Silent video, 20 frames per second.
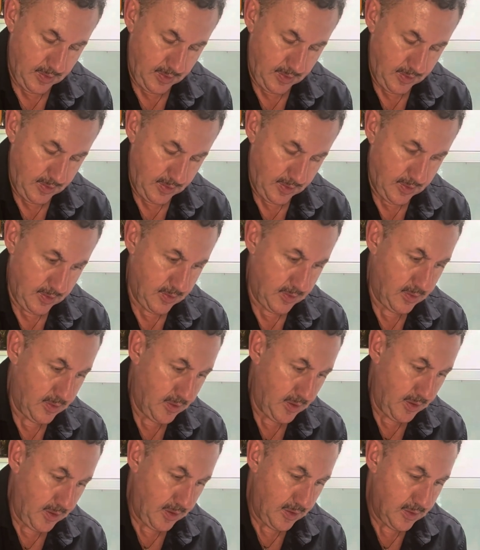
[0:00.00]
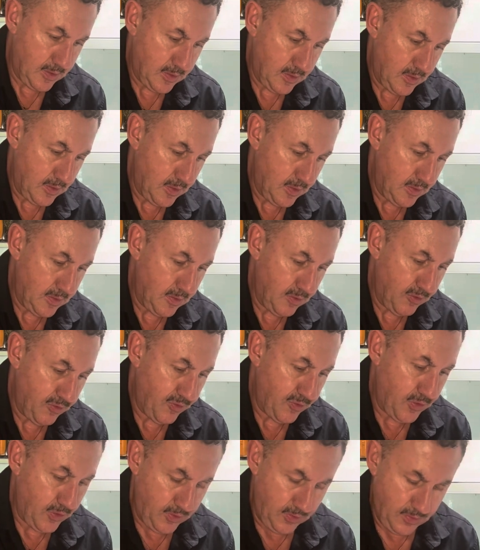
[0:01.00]
Our little tarts, nice and
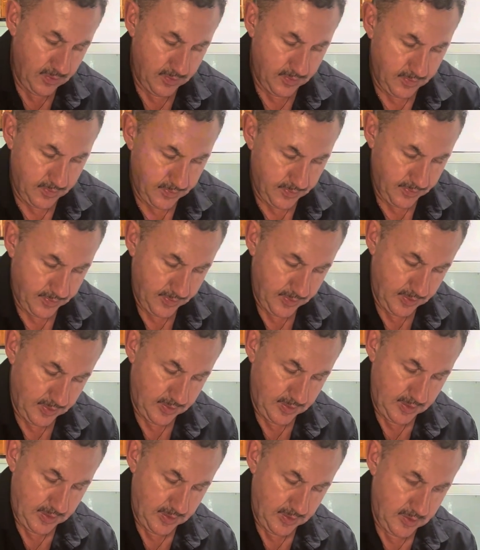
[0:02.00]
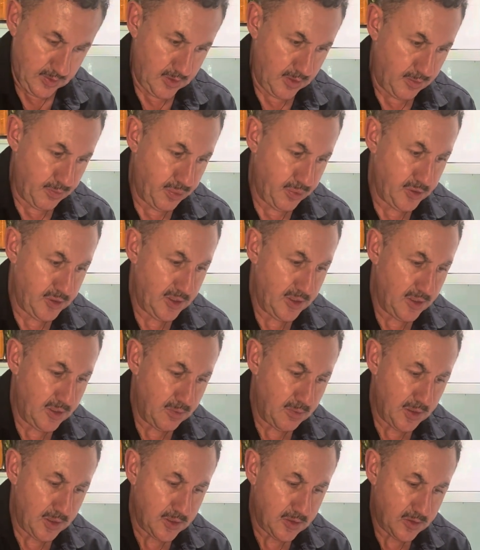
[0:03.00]
full. Not pushing the
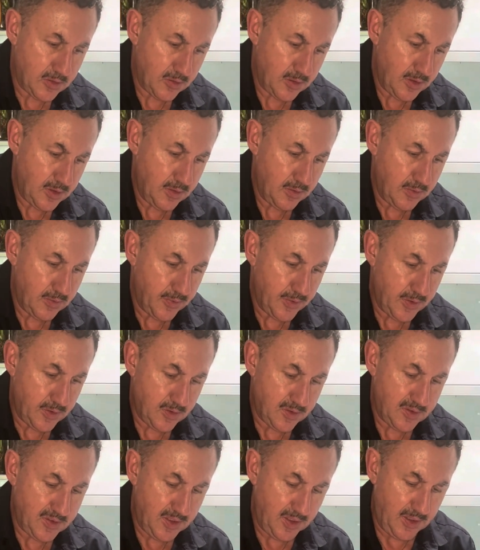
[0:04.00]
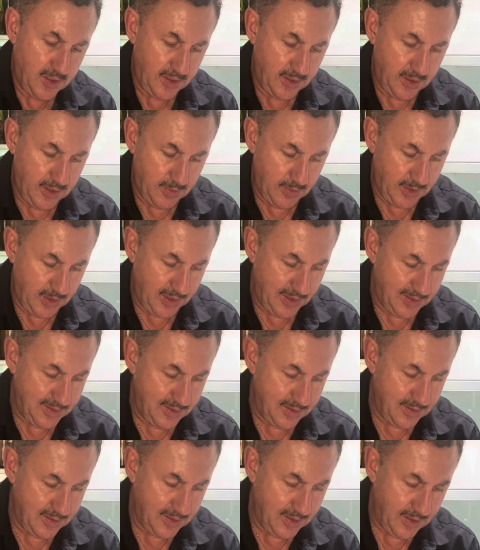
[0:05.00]
mixture in, it'll sink in there when it gets
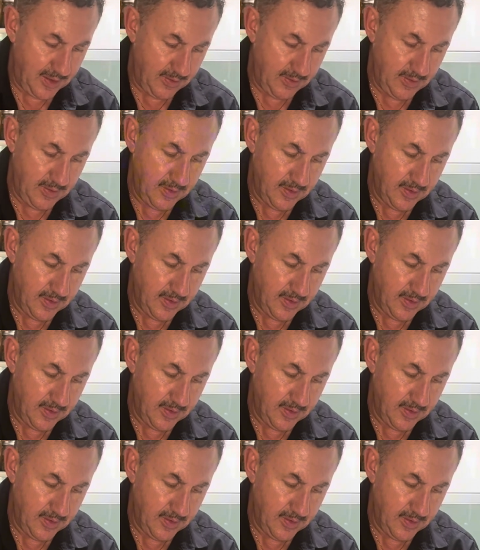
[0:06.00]
into the oven.